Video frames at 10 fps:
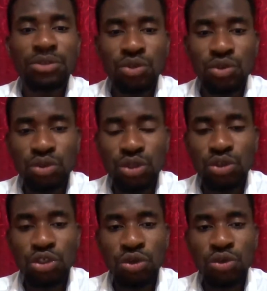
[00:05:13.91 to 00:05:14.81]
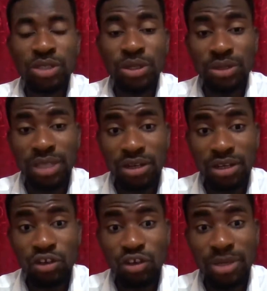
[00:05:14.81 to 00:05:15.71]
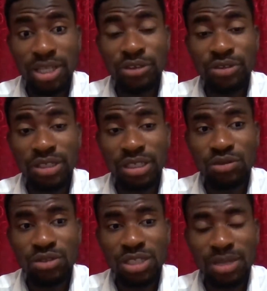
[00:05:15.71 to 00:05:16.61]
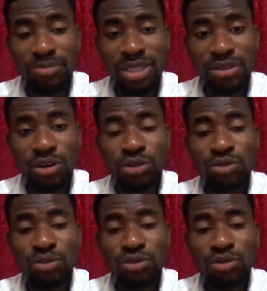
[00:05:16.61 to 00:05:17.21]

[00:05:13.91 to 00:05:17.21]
they'll tell you the document that you need to submit or